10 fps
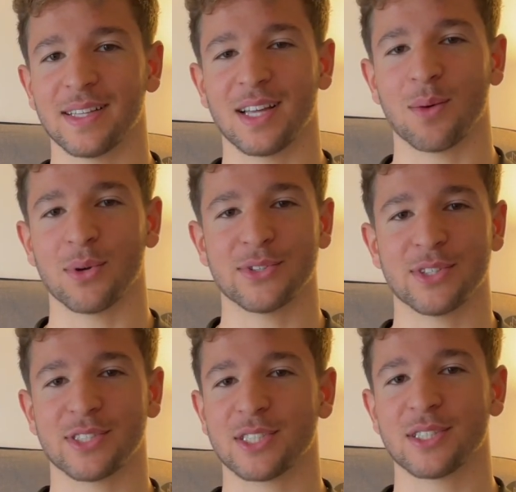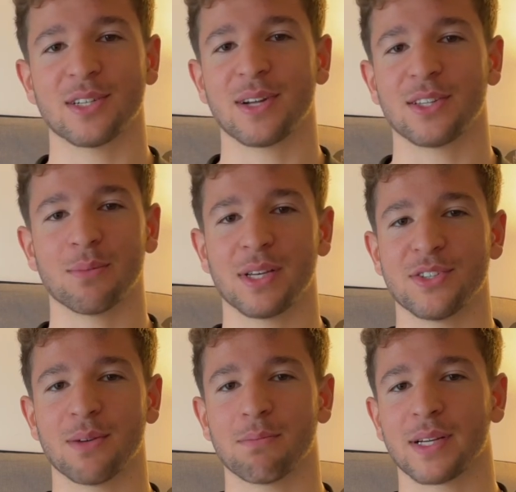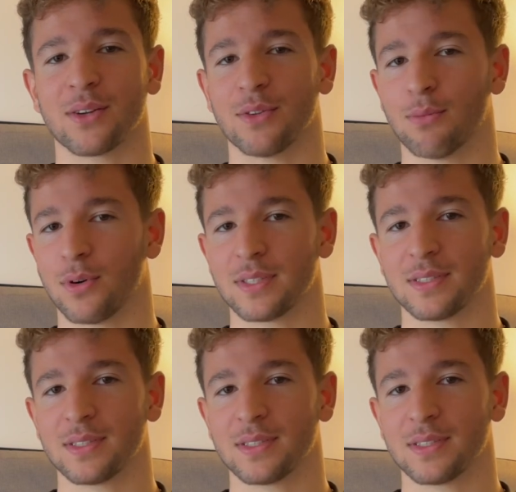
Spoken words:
I was just randomly jumping on the board.